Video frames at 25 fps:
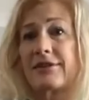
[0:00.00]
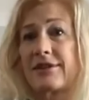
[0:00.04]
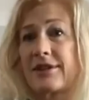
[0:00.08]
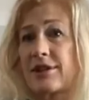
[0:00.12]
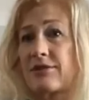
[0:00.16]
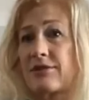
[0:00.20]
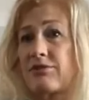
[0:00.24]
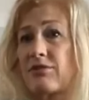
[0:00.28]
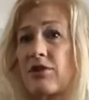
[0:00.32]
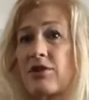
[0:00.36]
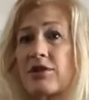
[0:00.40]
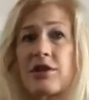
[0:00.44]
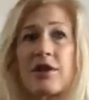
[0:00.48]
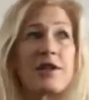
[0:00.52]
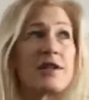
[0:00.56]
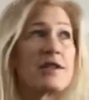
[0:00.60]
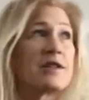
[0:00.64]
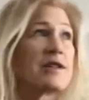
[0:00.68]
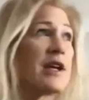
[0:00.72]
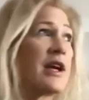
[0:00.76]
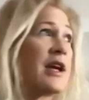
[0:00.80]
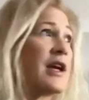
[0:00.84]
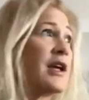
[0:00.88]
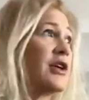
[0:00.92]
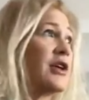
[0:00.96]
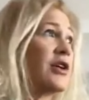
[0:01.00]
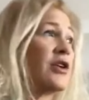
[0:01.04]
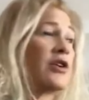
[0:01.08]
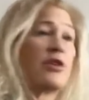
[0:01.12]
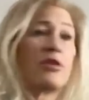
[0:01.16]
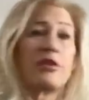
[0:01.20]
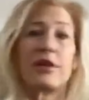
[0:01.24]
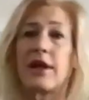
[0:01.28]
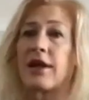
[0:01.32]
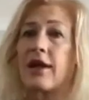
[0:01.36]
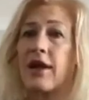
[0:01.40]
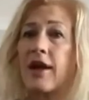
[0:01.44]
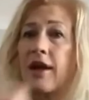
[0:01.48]
That's what I was gonna say. You know,
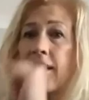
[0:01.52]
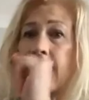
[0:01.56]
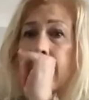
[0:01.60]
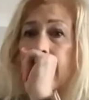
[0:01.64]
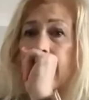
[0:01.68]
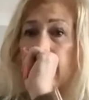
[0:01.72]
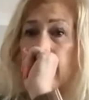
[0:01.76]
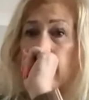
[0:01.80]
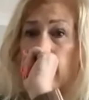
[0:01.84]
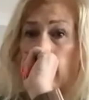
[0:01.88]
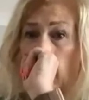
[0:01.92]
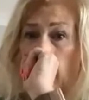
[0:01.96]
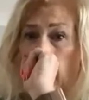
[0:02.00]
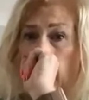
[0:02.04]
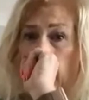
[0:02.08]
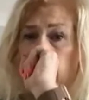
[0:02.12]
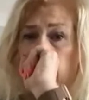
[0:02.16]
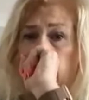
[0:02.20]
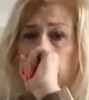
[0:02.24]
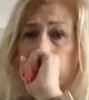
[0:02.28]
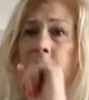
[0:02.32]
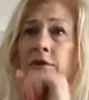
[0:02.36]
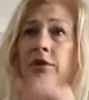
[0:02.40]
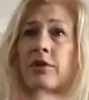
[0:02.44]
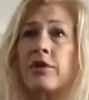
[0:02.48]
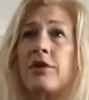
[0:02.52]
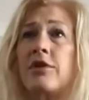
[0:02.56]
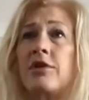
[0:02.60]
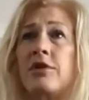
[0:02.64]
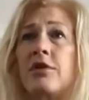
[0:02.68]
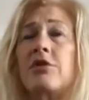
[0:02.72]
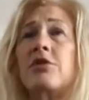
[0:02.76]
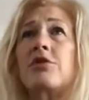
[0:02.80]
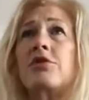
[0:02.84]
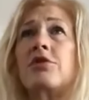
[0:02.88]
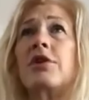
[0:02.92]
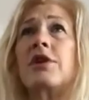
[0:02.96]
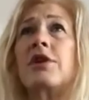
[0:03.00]
like
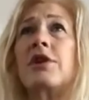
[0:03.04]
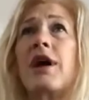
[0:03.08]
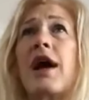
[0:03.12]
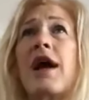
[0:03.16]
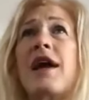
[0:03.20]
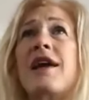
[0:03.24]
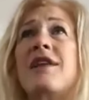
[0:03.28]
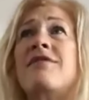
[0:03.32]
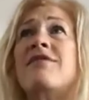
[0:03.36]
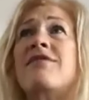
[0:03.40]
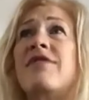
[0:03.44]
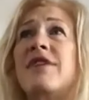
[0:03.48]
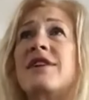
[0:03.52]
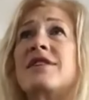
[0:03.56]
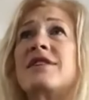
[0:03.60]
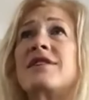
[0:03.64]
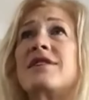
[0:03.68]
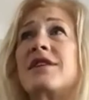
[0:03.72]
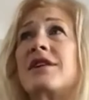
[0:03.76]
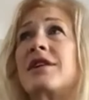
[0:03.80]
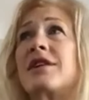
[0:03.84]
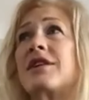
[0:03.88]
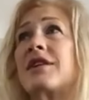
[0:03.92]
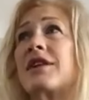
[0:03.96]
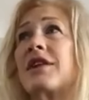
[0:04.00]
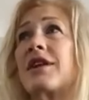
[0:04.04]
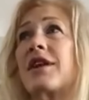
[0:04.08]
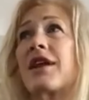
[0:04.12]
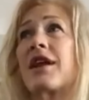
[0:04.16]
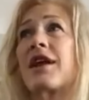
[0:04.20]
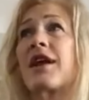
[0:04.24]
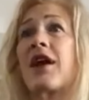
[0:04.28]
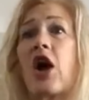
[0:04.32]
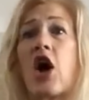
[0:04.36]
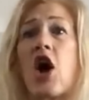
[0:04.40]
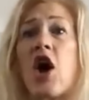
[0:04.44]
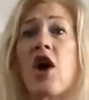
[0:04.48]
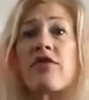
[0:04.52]
I invested
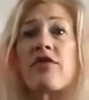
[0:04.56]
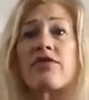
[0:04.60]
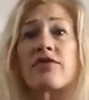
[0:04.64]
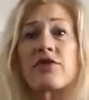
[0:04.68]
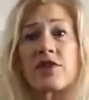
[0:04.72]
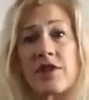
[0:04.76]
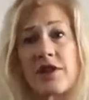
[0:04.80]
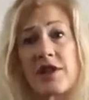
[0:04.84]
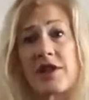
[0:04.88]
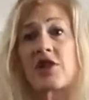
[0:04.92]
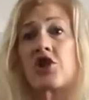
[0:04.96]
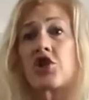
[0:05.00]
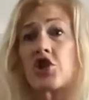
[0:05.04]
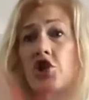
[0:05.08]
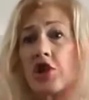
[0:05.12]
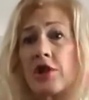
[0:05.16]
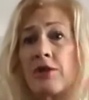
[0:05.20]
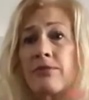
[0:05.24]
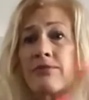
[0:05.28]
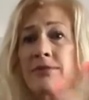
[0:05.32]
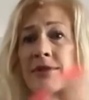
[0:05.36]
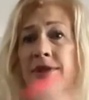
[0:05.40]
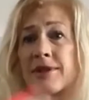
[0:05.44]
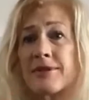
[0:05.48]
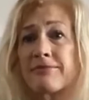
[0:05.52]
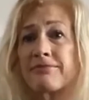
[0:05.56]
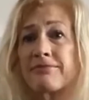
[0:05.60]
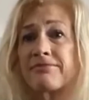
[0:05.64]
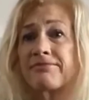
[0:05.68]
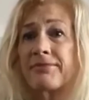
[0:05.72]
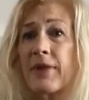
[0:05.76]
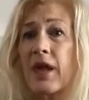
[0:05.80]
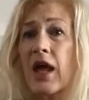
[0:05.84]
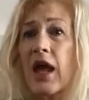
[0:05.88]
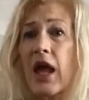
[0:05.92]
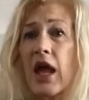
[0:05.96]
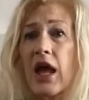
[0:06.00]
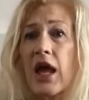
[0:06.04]
often in gyms,
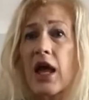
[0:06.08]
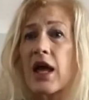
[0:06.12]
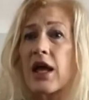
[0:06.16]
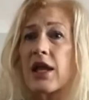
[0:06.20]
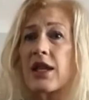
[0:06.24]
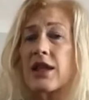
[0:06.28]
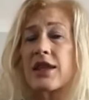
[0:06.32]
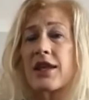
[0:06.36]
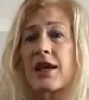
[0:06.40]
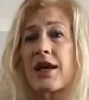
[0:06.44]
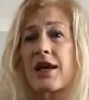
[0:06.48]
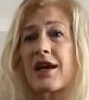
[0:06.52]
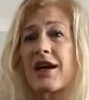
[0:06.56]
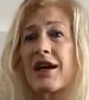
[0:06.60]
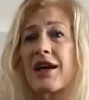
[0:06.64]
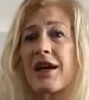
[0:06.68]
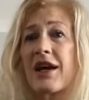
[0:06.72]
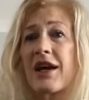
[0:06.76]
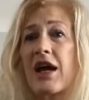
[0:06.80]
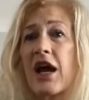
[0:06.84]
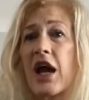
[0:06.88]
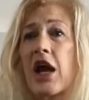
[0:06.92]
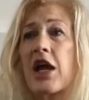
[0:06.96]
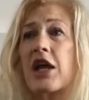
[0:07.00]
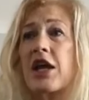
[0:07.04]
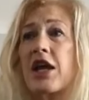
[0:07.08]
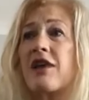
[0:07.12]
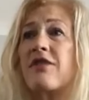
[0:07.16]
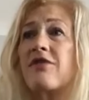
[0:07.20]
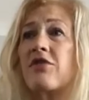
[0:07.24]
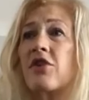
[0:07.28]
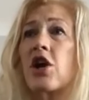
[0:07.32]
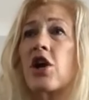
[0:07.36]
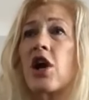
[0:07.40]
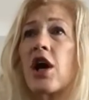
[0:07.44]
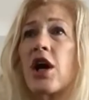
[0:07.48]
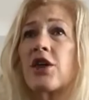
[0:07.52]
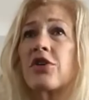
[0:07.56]
and I never
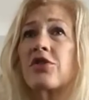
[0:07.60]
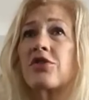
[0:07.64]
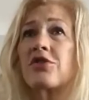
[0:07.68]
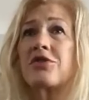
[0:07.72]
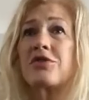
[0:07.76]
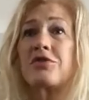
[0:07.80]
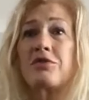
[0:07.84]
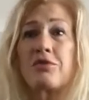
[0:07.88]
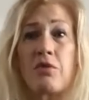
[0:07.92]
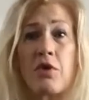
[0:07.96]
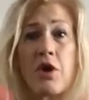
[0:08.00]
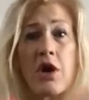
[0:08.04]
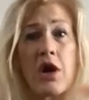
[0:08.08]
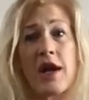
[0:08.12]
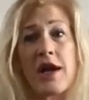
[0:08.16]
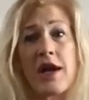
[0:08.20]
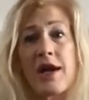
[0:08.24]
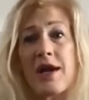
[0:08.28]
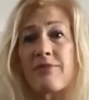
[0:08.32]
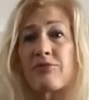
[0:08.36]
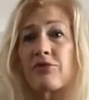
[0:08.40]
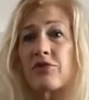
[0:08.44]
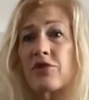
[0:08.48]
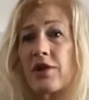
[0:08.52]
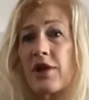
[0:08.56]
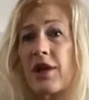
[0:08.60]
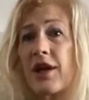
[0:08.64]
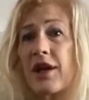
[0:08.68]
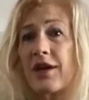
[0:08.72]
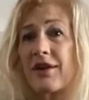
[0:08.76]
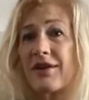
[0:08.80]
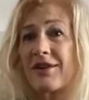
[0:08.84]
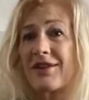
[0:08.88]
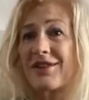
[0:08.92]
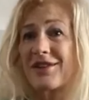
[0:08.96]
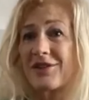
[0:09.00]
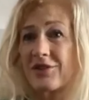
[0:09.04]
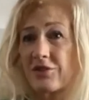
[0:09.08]
got to where I am today.
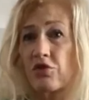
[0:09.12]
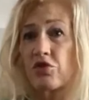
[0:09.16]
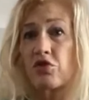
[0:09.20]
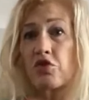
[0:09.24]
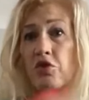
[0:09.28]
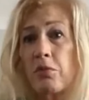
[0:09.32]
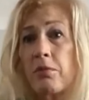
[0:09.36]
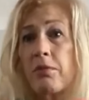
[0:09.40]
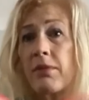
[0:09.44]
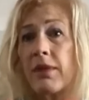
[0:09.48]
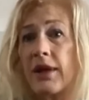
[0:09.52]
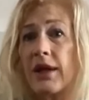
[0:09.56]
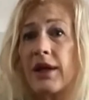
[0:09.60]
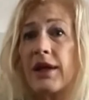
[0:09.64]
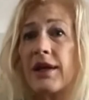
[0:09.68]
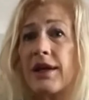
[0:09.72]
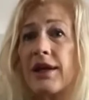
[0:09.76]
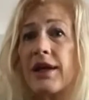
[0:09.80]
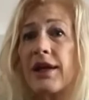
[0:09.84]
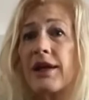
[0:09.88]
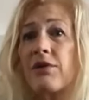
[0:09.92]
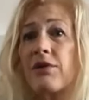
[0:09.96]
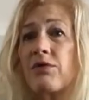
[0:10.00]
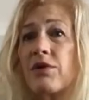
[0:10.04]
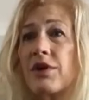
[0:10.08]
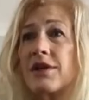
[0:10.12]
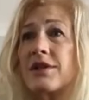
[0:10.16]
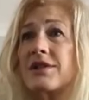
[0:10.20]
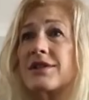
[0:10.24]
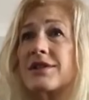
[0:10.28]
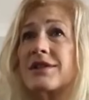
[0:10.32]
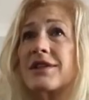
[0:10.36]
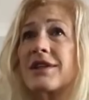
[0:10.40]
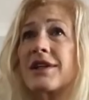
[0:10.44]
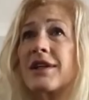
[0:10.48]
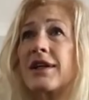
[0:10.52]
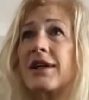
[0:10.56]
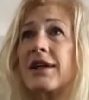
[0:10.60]
So to me, it
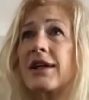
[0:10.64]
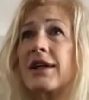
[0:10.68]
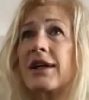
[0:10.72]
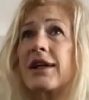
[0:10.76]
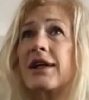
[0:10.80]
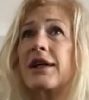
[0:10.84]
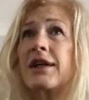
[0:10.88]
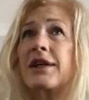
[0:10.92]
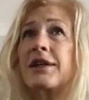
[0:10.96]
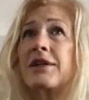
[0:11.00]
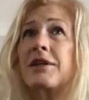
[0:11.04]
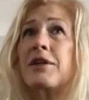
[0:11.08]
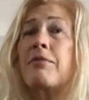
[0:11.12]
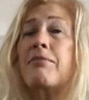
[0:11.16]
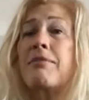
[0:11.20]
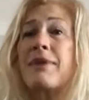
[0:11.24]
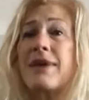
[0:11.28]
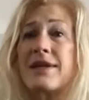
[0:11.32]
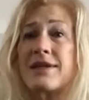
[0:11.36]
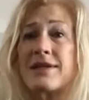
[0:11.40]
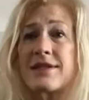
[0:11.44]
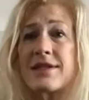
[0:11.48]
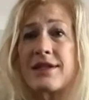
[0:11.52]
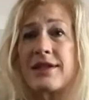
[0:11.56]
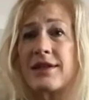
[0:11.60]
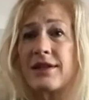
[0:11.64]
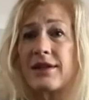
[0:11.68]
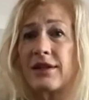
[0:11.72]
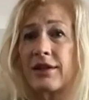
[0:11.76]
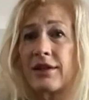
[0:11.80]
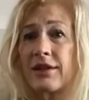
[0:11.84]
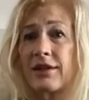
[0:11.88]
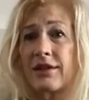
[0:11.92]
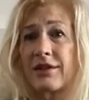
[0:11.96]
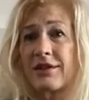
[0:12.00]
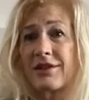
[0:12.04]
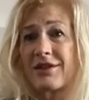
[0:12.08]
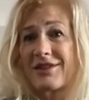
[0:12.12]
was the best deal